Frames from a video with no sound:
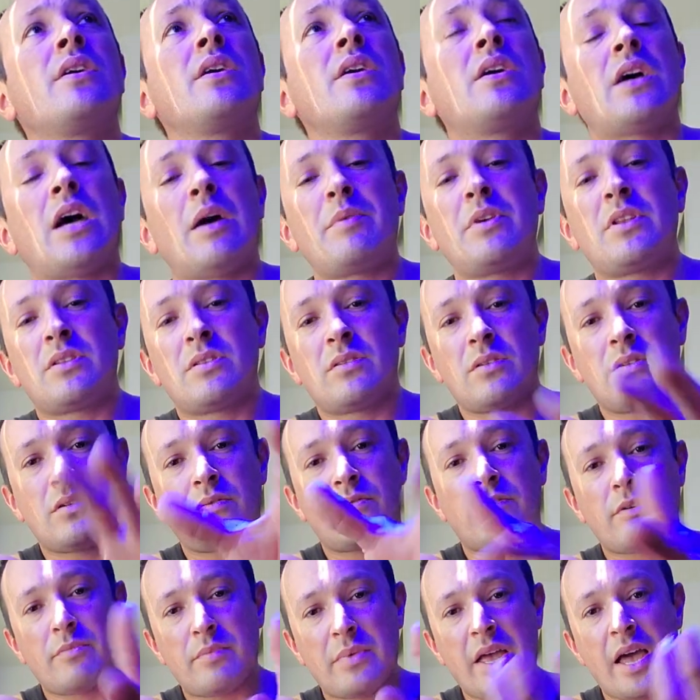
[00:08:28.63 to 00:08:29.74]
I mean,
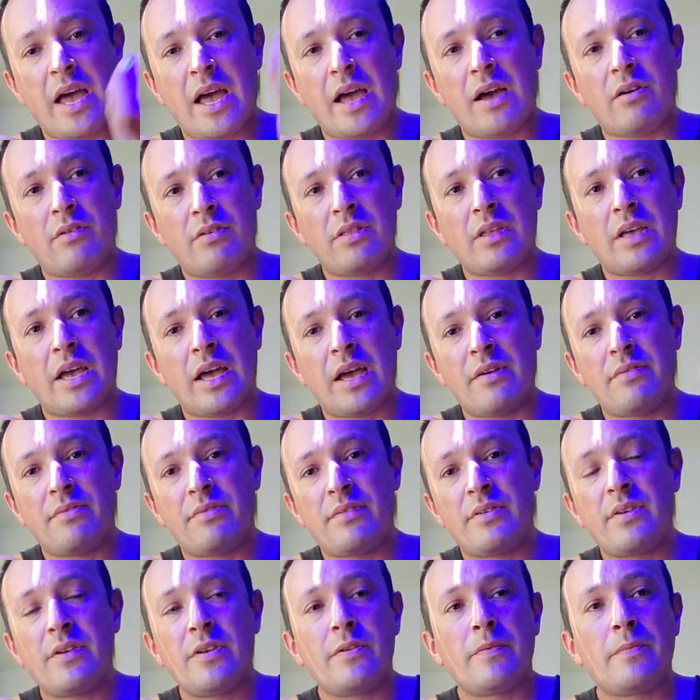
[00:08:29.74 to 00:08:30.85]
from all the half,
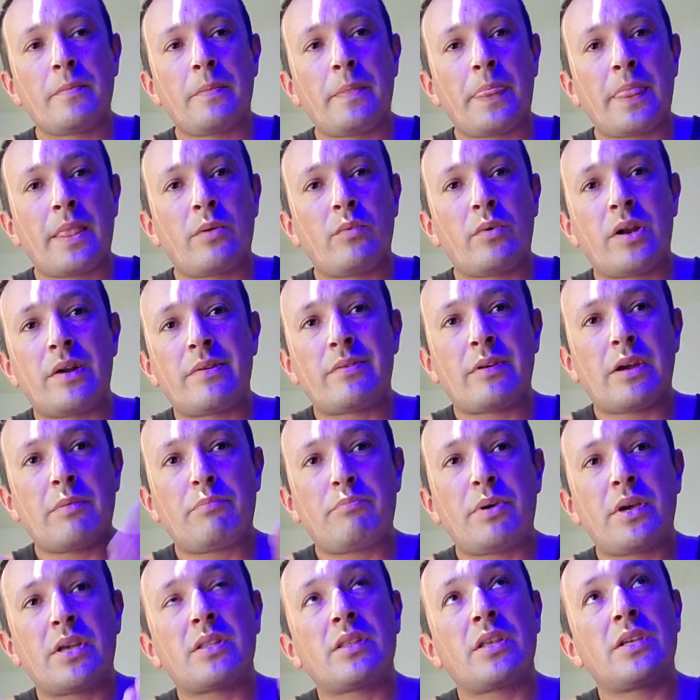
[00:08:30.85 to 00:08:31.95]
whatever I
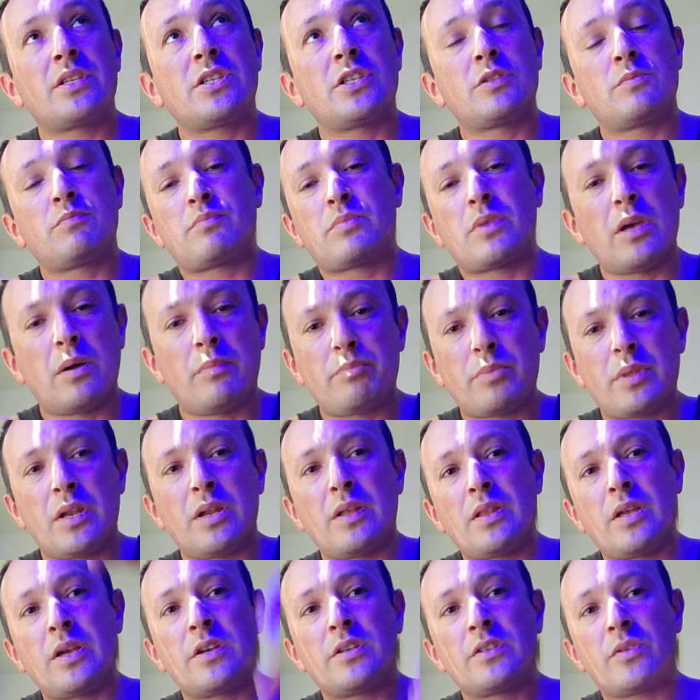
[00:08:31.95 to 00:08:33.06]
picked, I just dumped it in
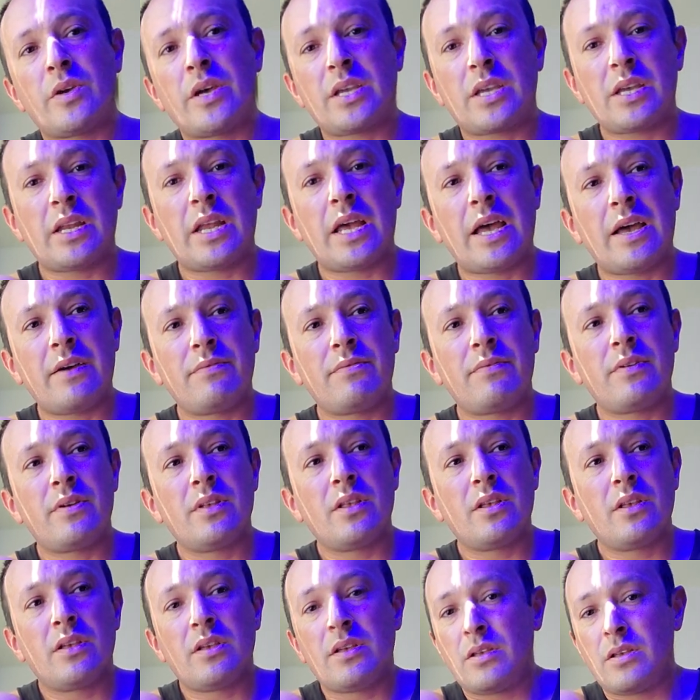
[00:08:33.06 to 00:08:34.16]
there so I can have,
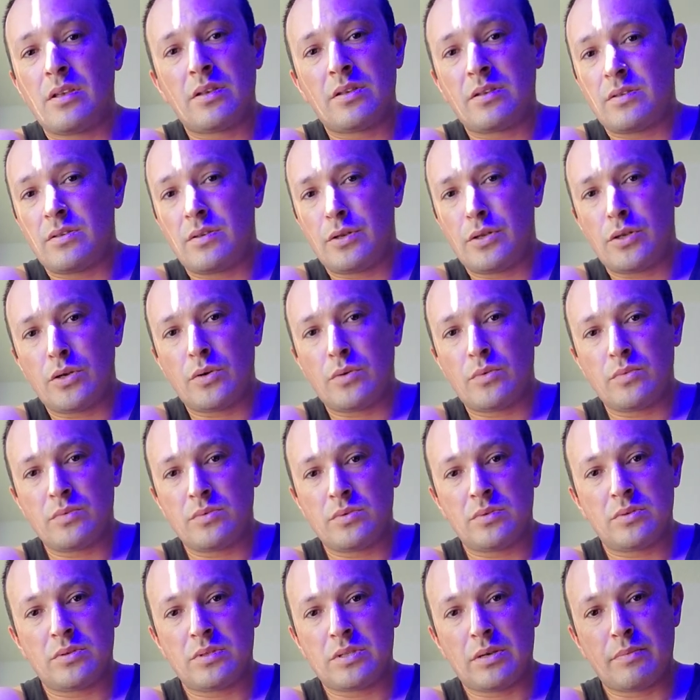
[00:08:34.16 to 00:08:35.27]

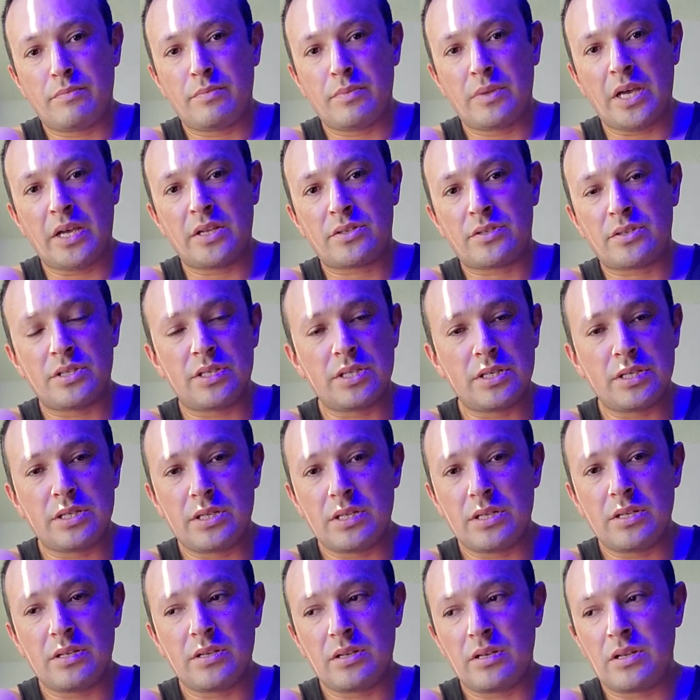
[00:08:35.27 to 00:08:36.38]
some nitrogen
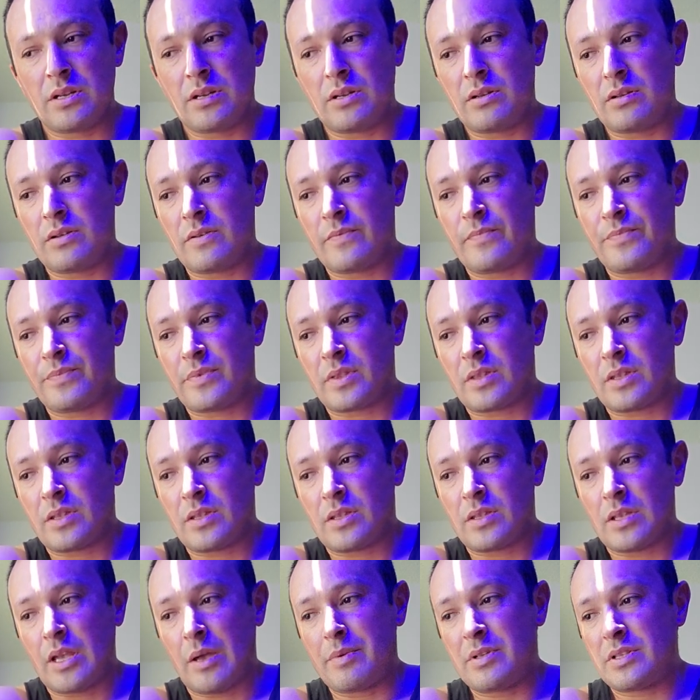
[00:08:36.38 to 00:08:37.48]
and
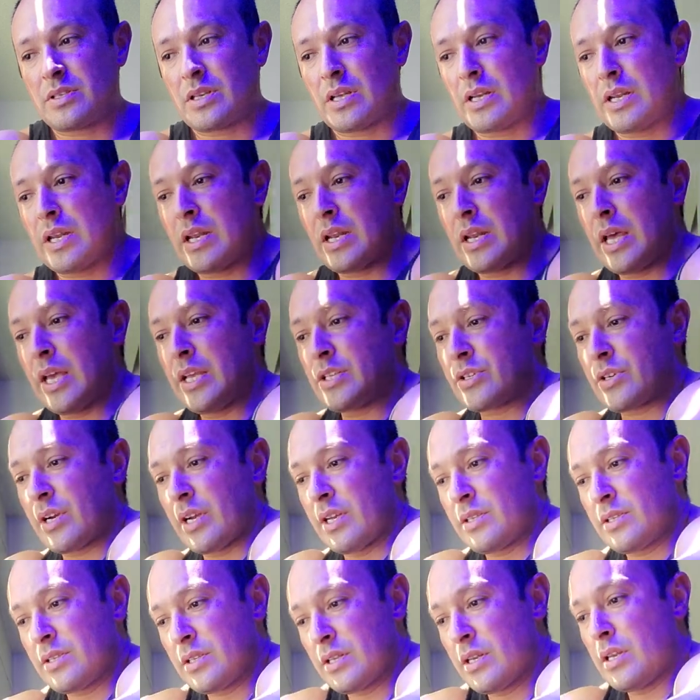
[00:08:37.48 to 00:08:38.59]
I mean some
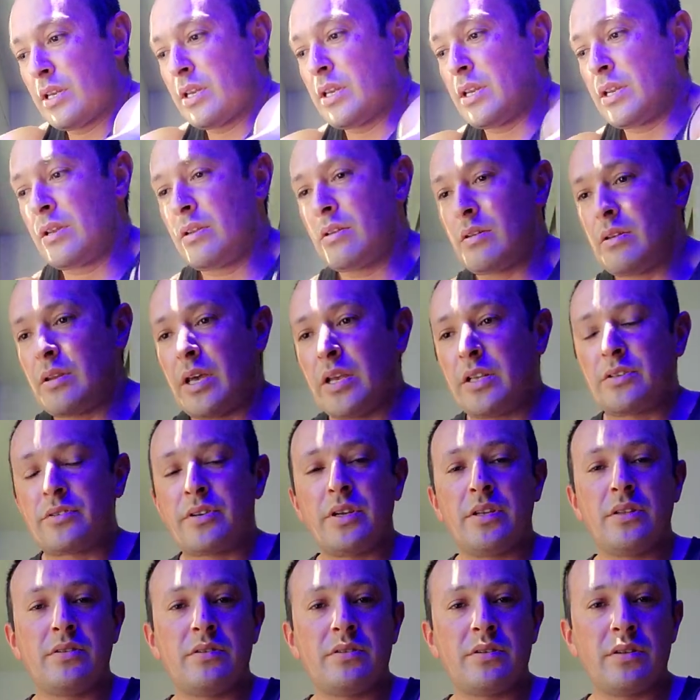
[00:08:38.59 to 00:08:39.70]
nitrites and
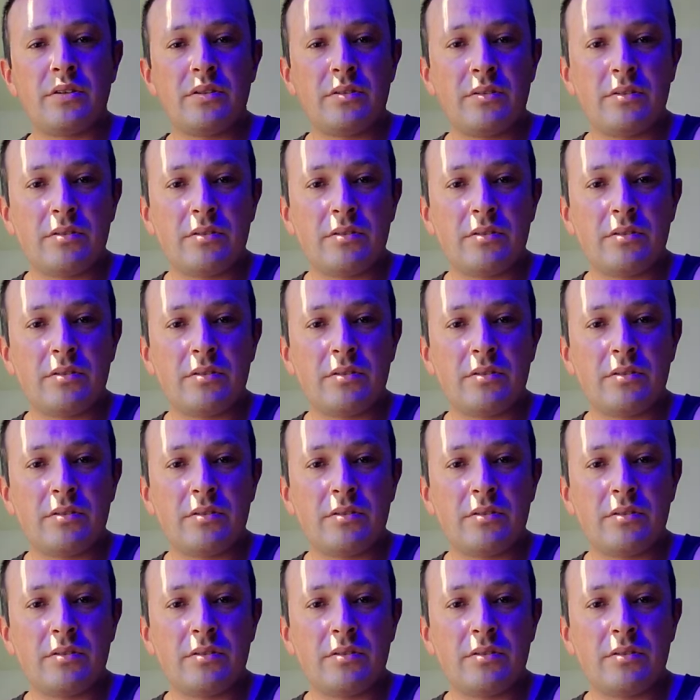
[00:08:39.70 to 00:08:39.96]
nitrates and